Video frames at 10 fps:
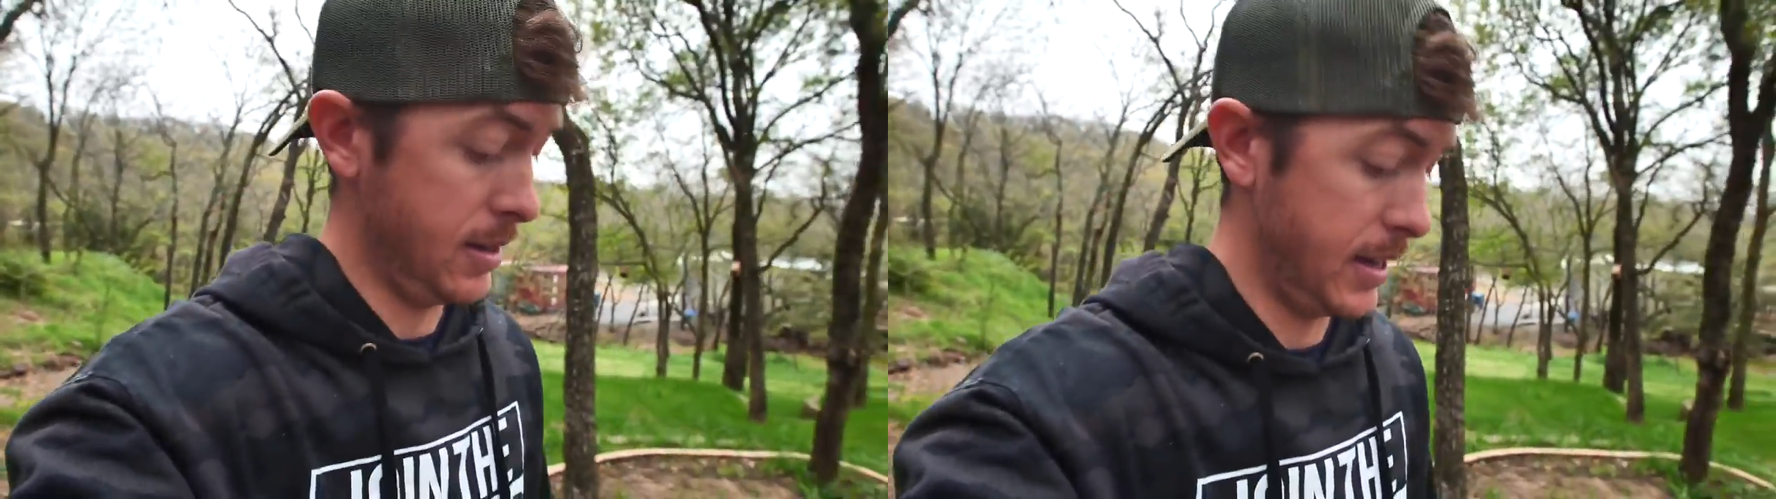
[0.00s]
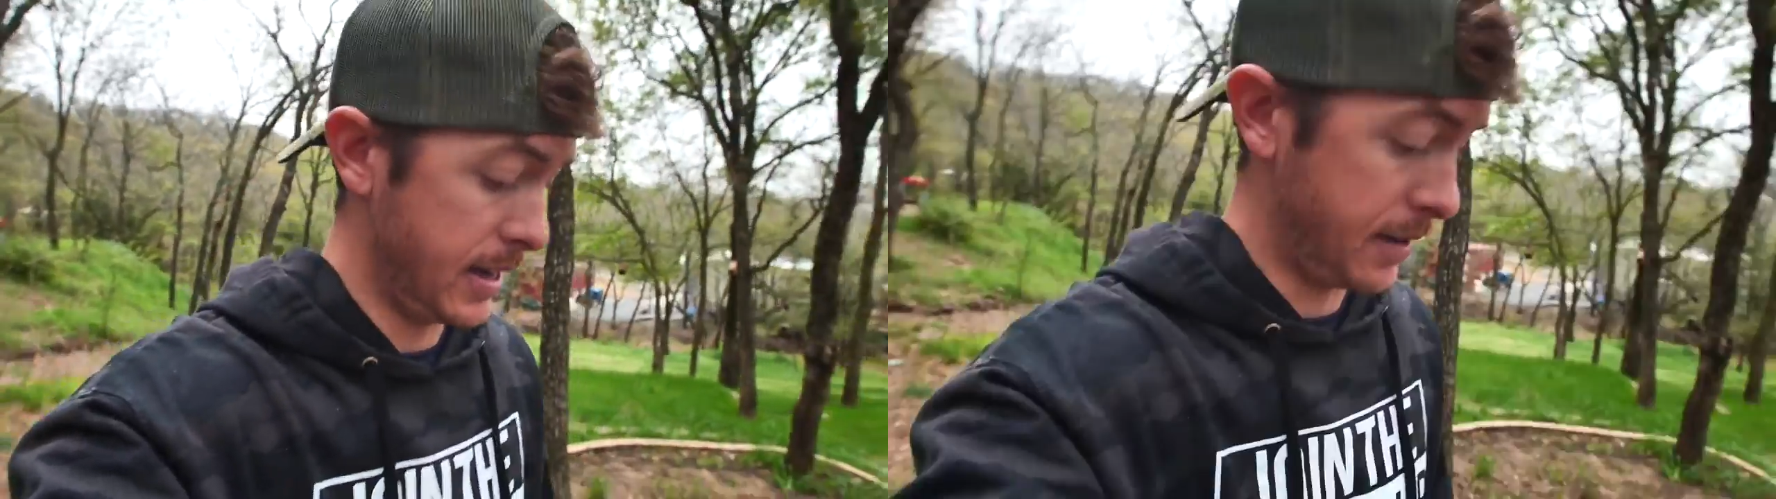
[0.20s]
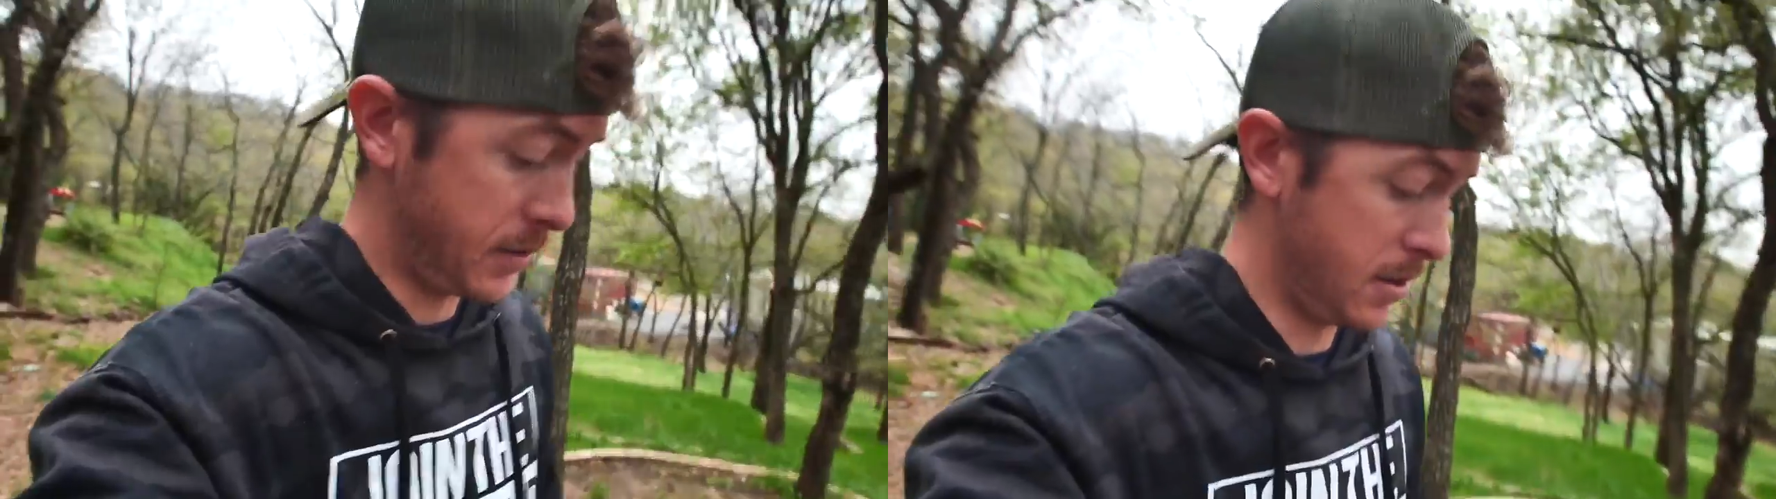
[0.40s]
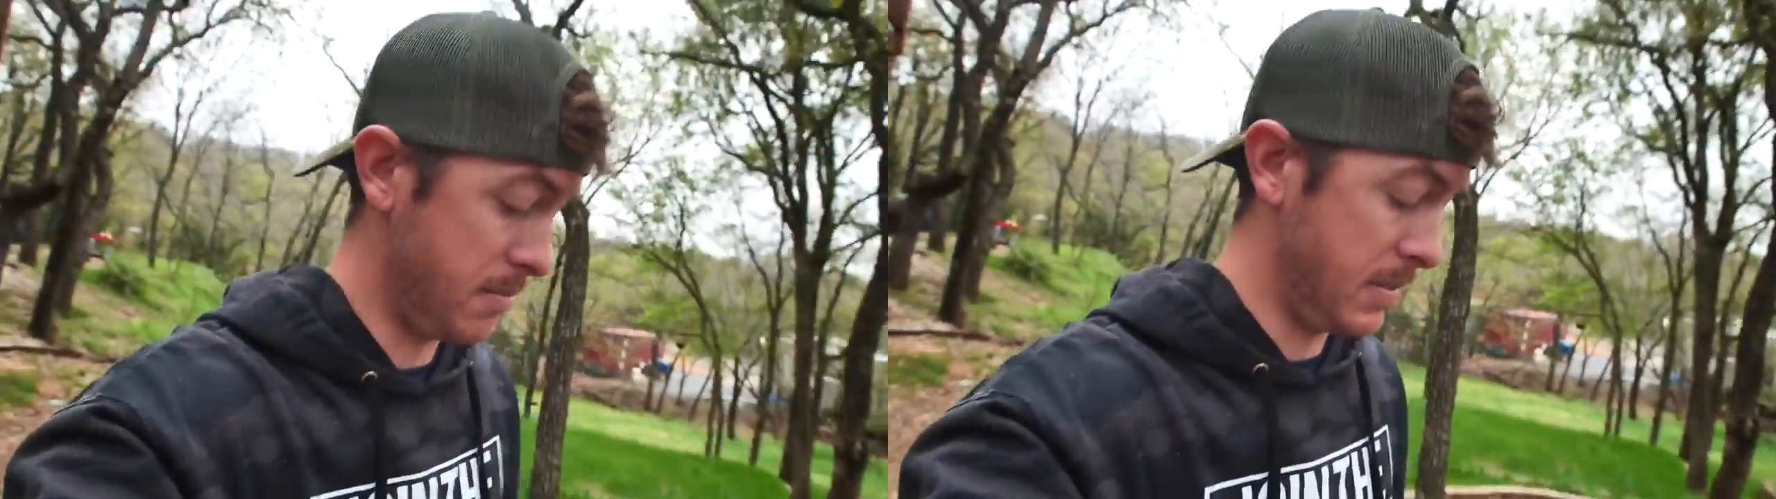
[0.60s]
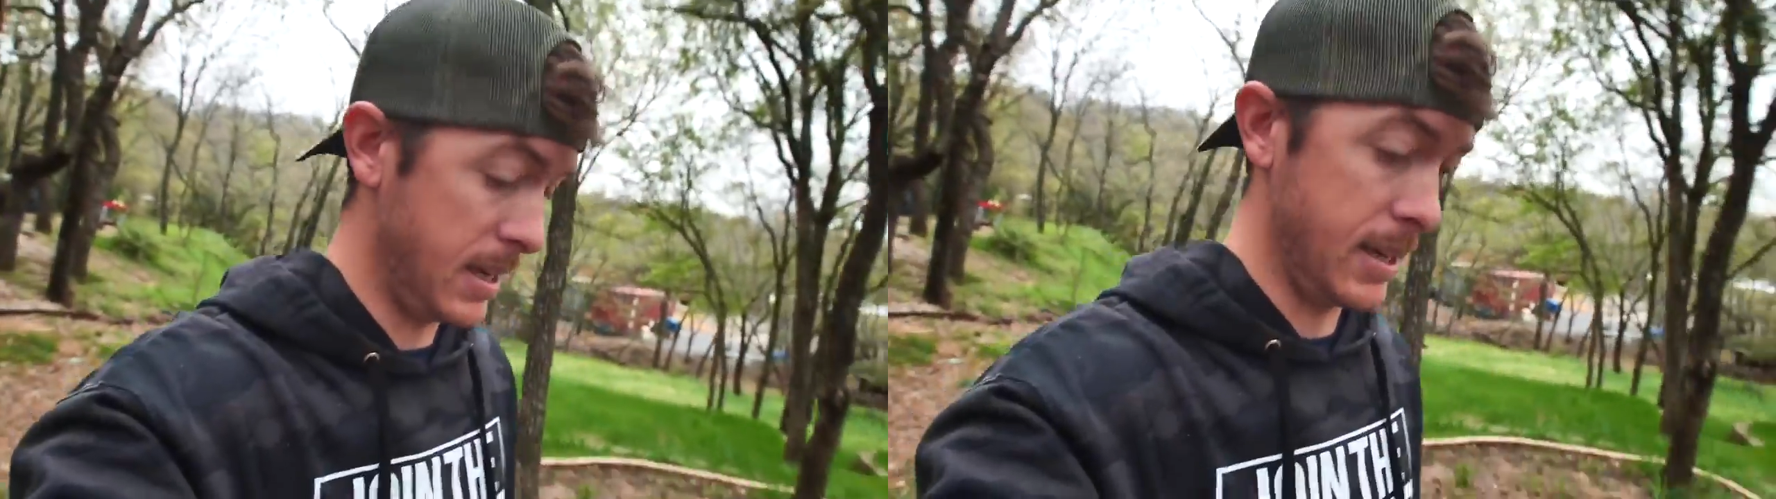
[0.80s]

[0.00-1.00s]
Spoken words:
I have some